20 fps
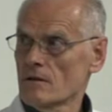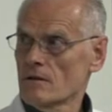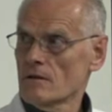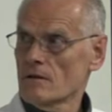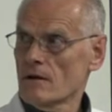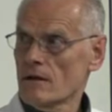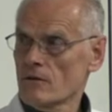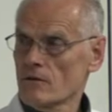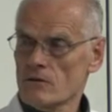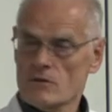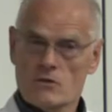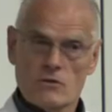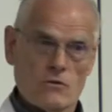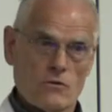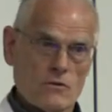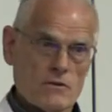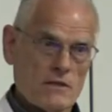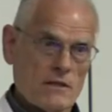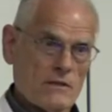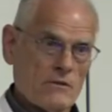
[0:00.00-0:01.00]
uh, other
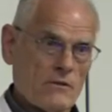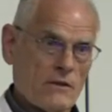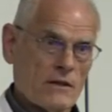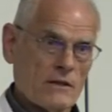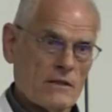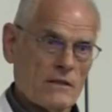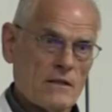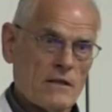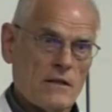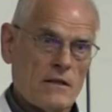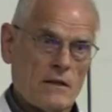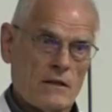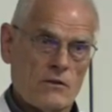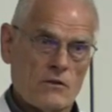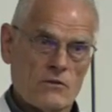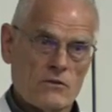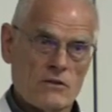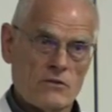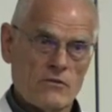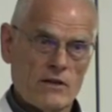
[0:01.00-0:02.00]
source, and you can, in
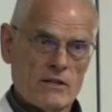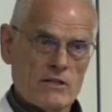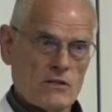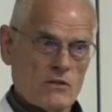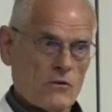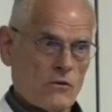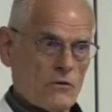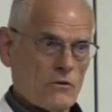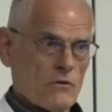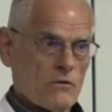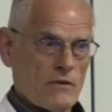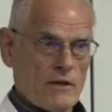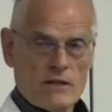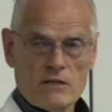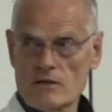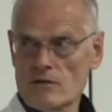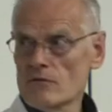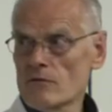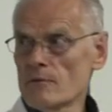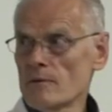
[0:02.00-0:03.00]
those situations, grow it
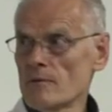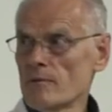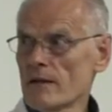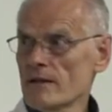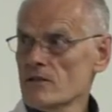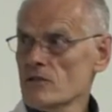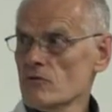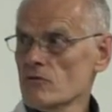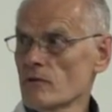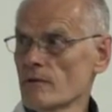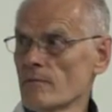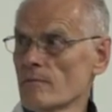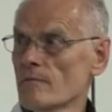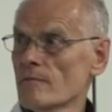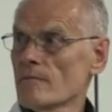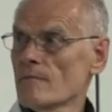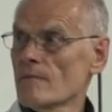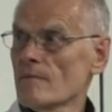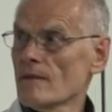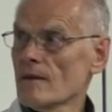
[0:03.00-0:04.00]
actually from the bloodstream.
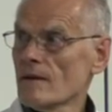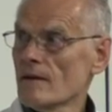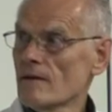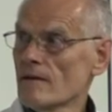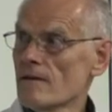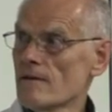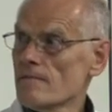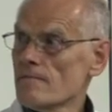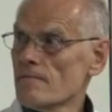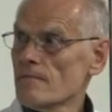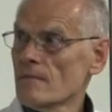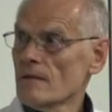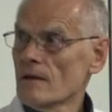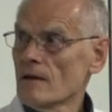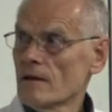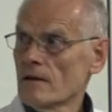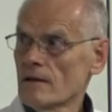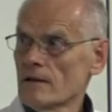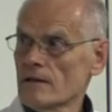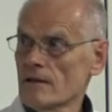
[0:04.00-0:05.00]

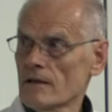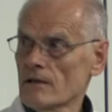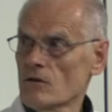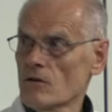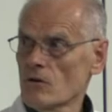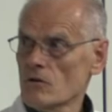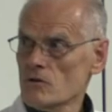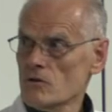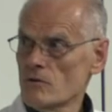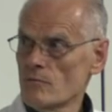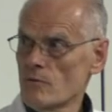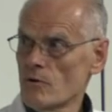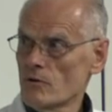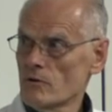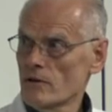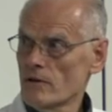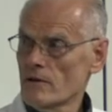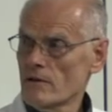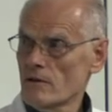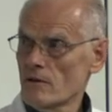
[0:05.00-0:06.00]
It can cause
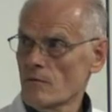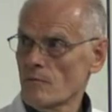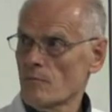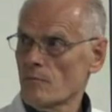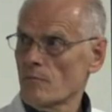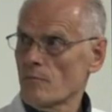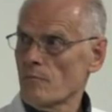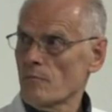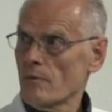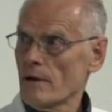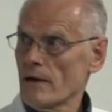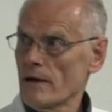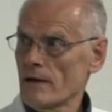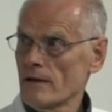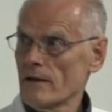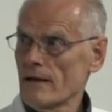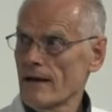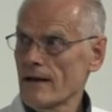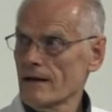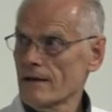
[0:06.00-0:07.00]
pneumonia either by
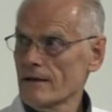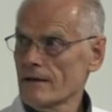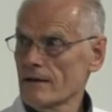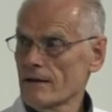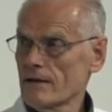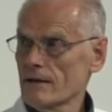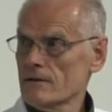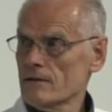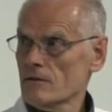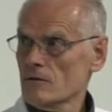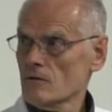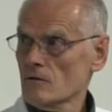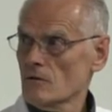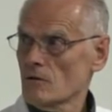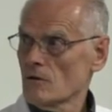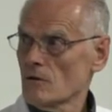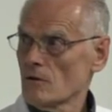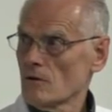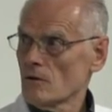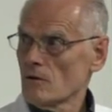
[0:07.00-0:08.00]
inhaling it
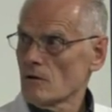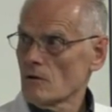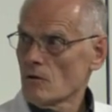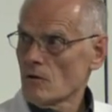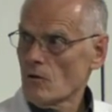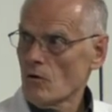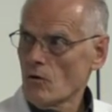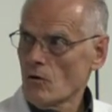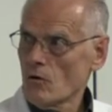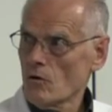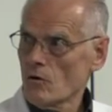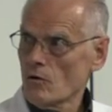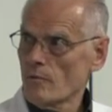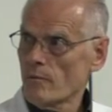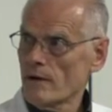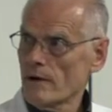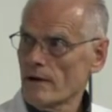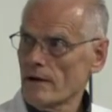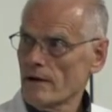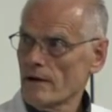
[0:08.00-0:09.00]
or
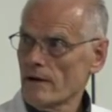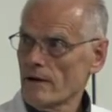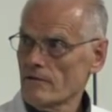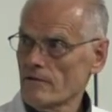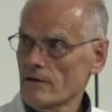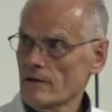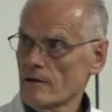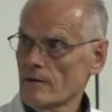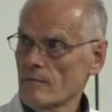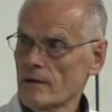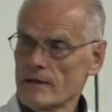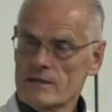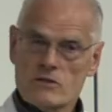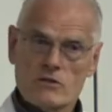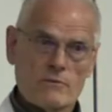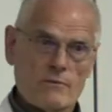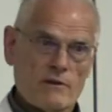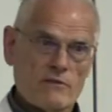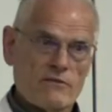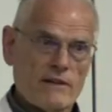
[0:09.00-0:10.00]
by having a
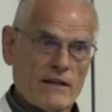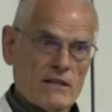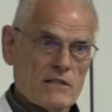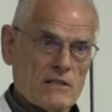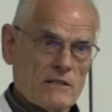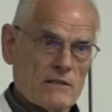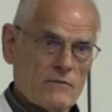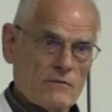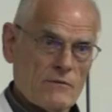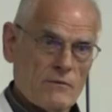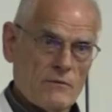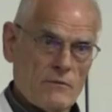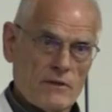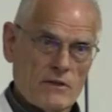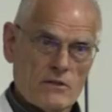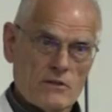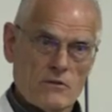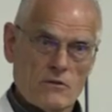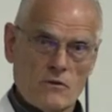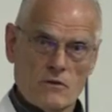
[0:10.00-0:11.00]
bloodstream infection,
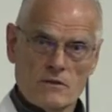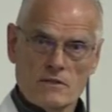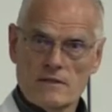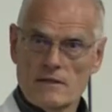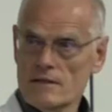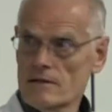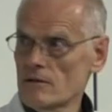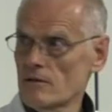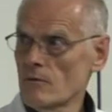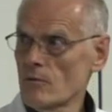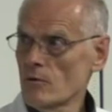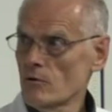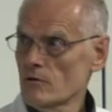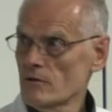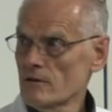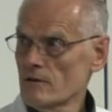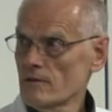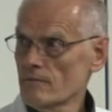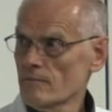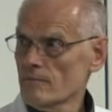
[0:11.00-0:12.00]
which causes then
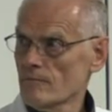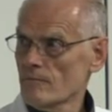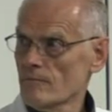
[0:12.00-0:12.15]
pneumonia.